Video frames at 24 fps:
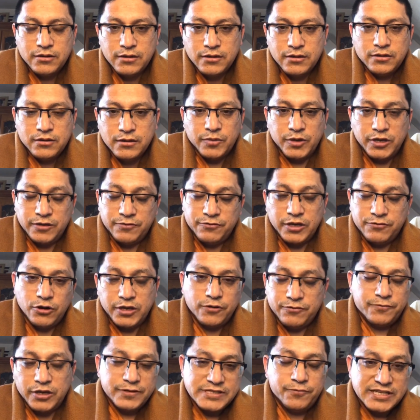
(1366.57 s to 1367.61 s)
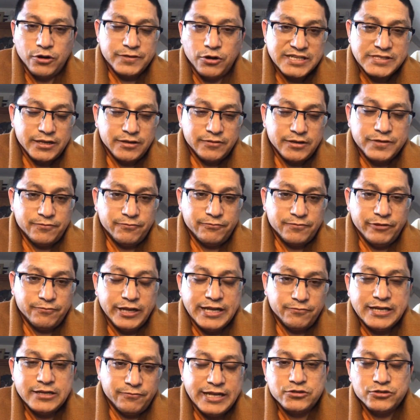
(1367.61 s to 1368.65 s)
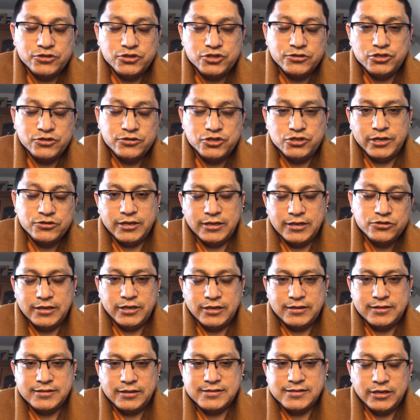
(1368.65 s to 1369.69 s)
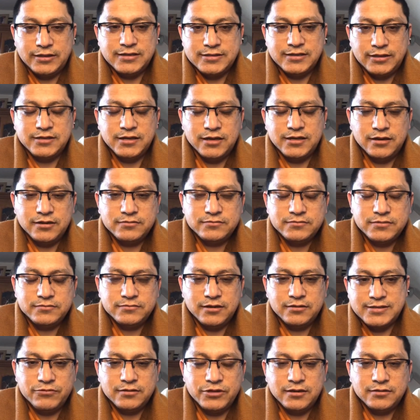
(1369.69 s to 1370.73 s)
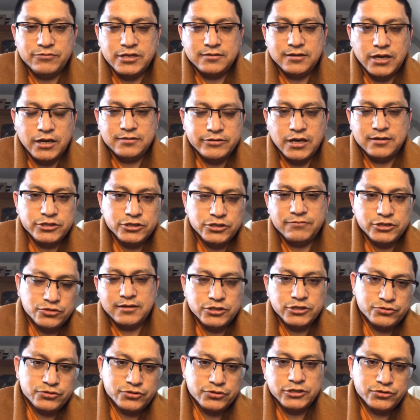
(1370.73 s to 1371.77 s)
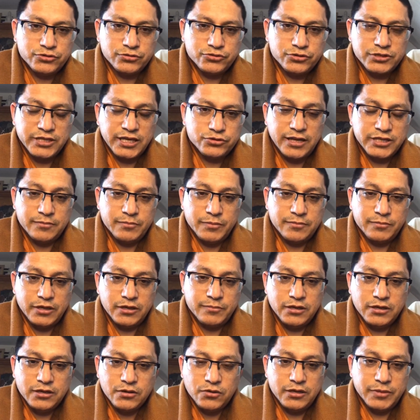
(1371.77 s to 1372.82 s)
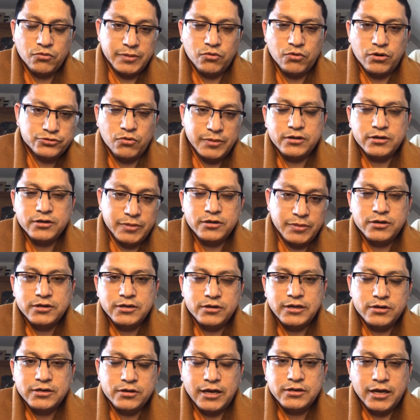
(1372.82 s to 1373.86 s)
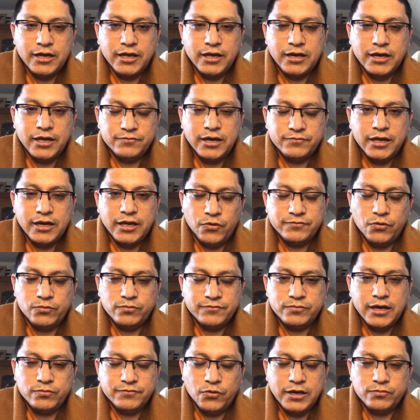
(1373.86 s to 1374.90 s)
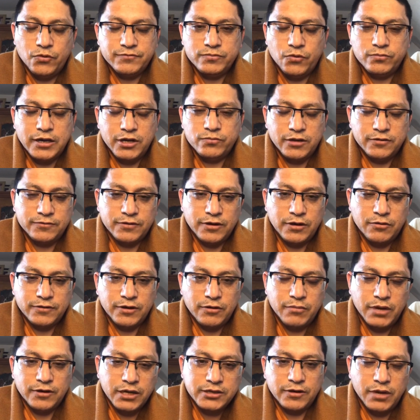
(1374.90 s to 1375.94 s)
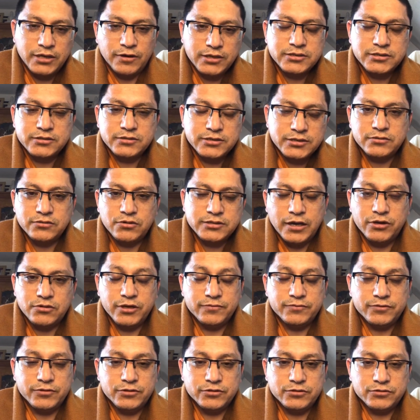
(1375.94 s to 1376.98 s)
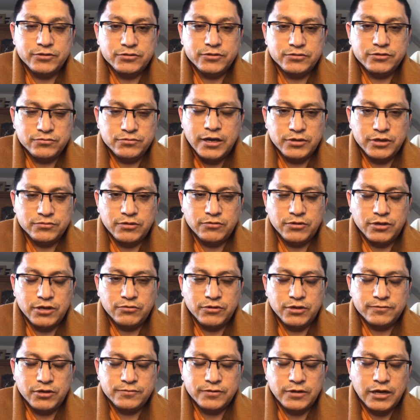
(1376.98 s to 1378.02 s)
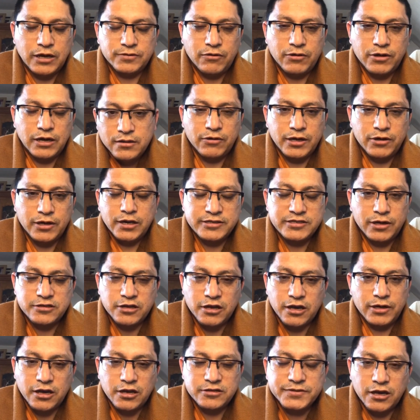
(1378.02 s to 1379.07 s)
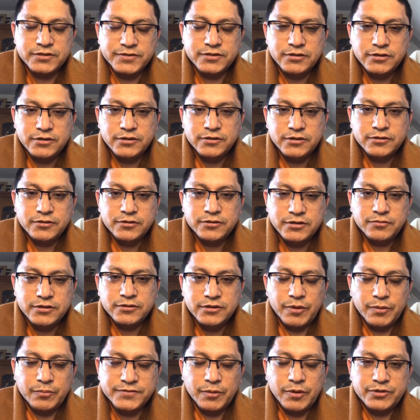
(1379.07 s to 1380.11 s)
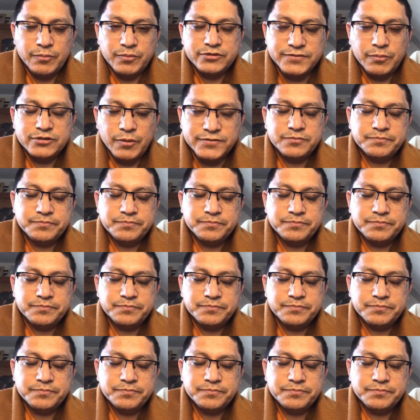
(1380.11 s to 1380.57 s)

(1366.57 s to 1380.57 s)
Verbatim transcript: but if you are physically willing to join at the center, I would encourage you to tell me or uh, inform uh, one of our monks or even to uh, one of our staffs members